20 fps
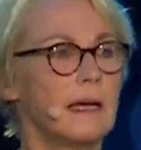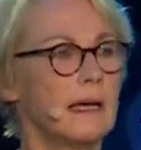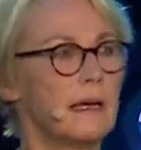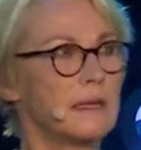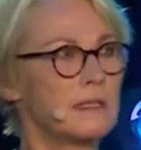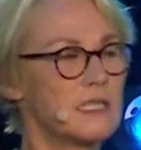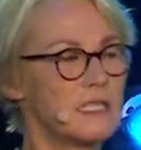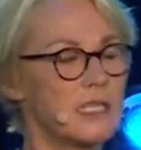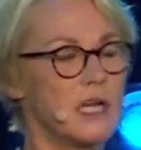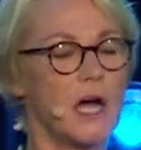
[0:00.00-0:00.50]

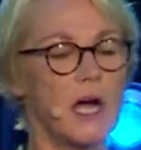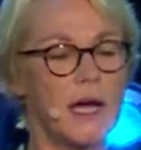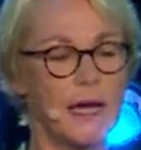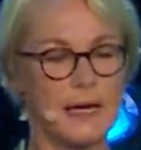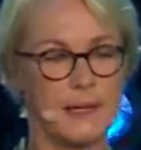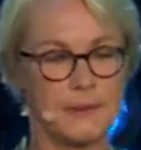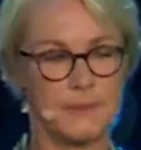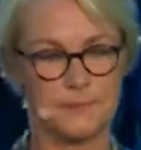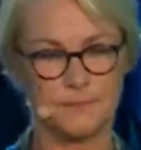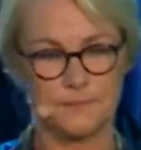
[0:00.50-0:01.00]

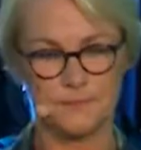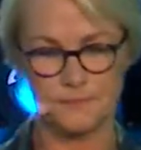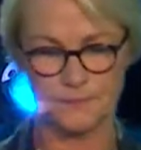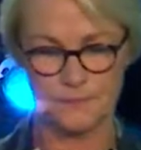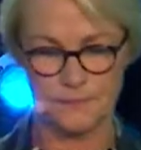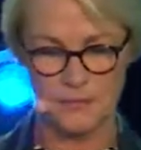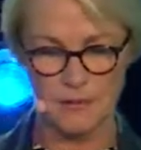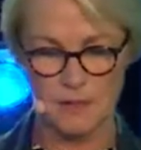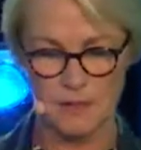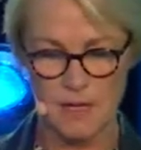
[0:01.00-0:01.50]
sky.
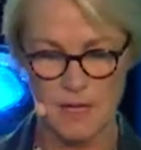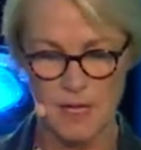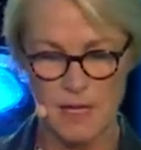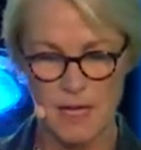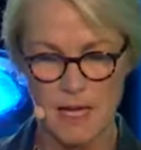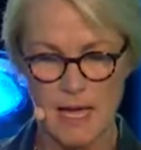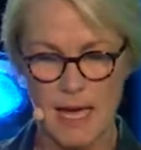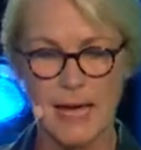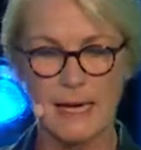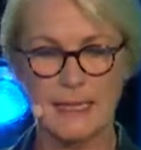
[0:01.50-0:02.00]

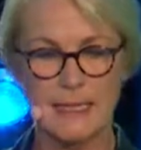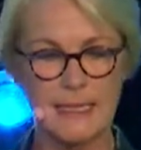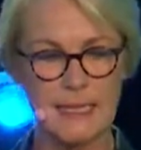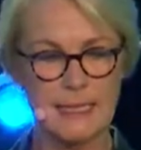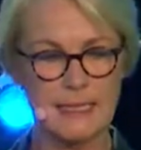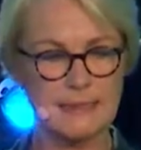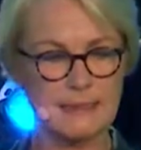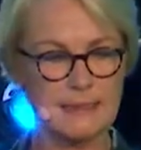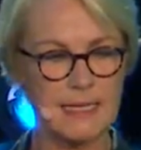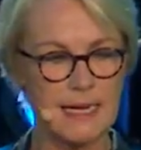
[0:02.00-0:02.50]
And he
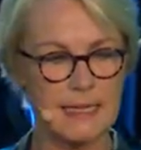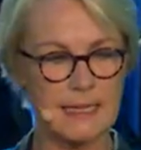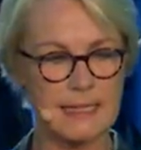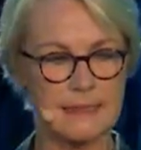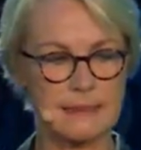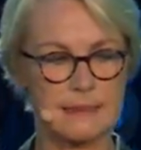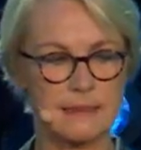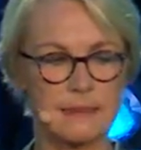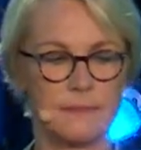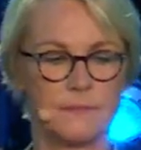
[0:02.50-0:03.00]
has said
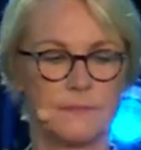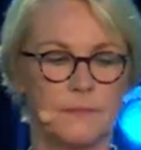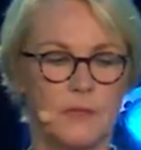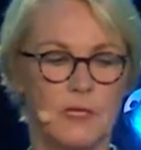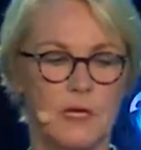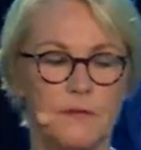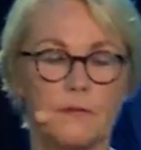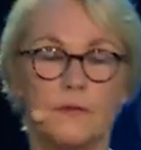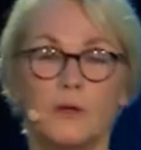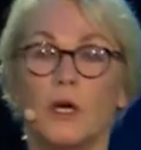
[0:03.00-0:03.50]
this:
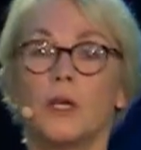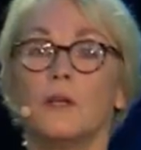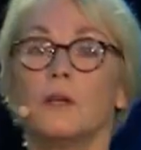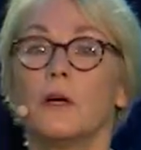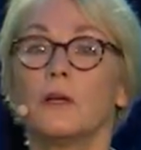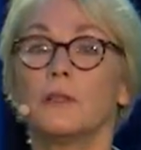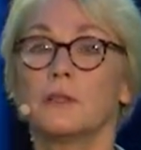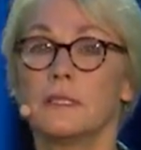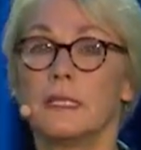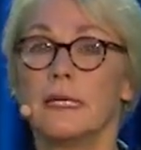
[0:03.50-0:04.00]
if you're
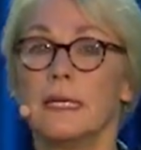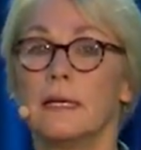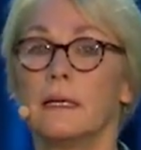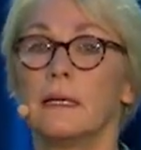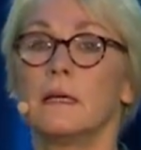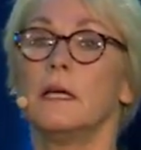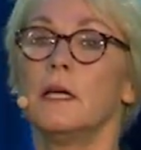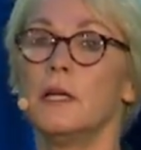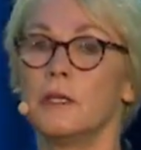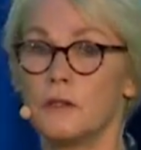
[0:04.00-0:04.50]
not here
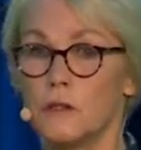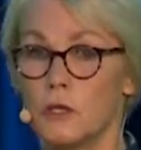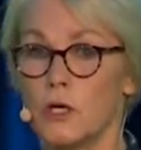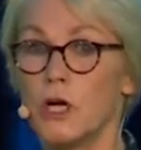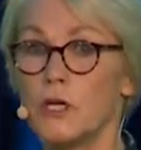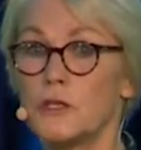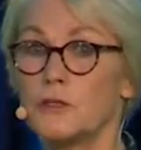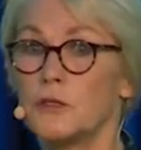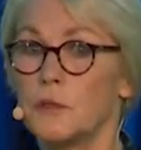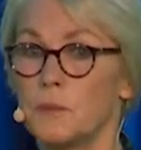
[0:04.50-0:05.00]
to
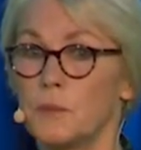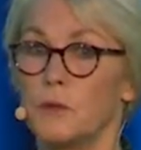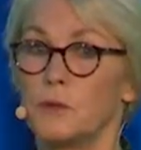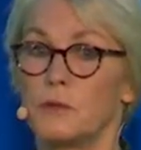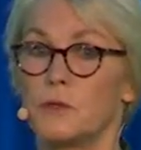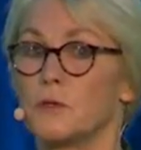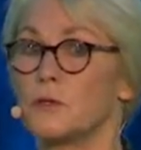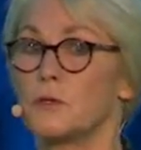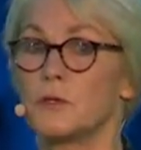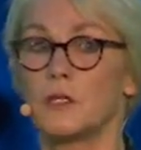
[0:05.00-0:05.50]
contribute
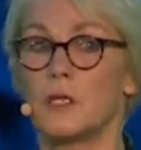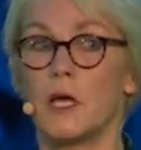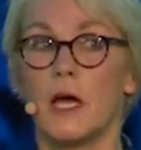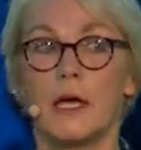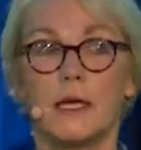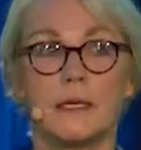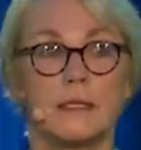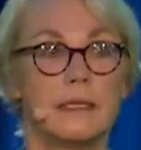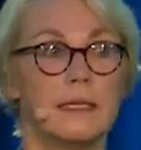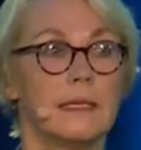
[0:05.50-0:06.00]
to
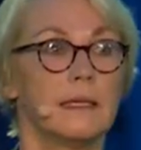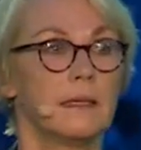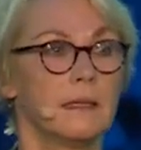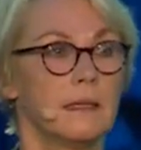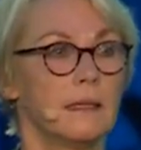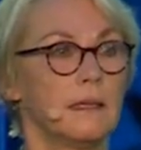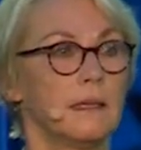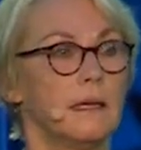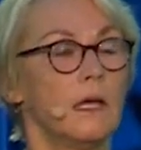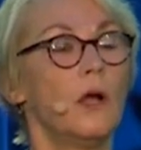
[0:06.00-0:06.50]
society,
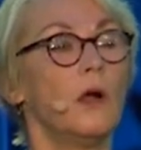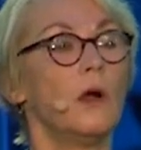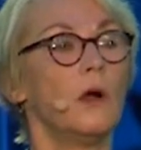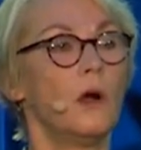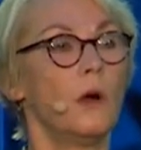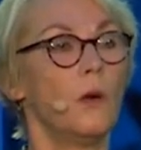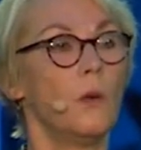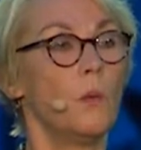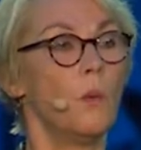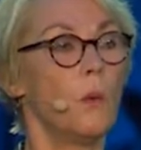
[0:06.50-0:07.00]

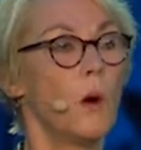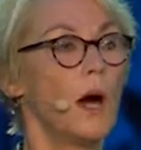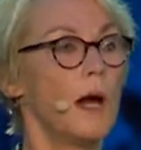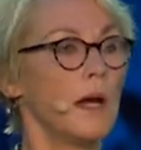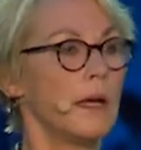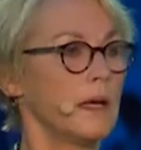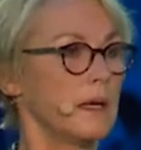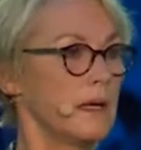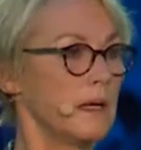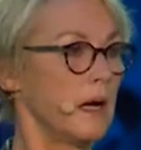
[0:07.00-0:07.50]

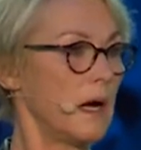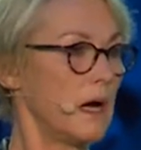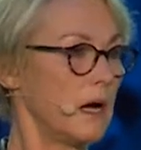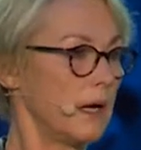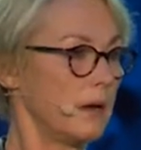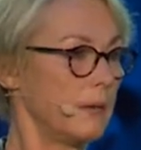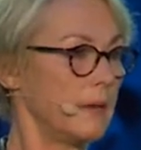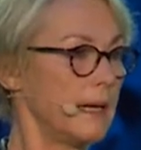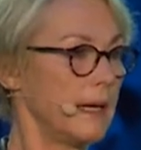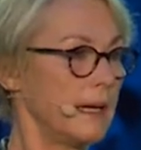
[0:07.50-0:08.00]
why are
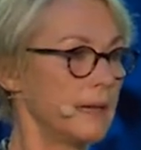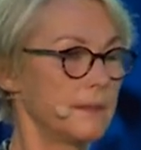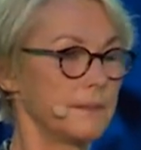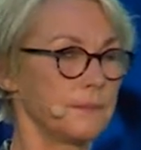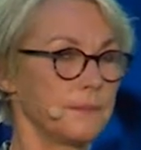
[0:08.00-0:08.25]
you here?